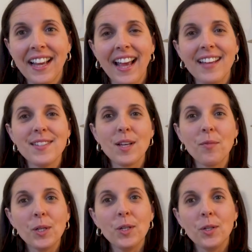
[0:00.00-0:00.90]
As
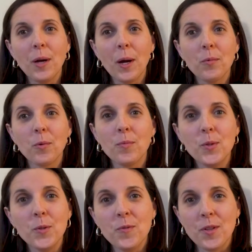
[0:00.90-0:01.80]
someone who had
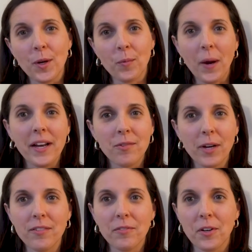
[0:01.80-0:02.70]
removed their wedding
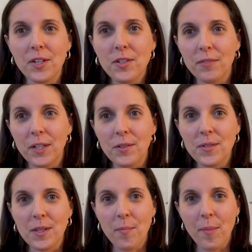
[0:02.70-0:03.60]
ring for interviews in the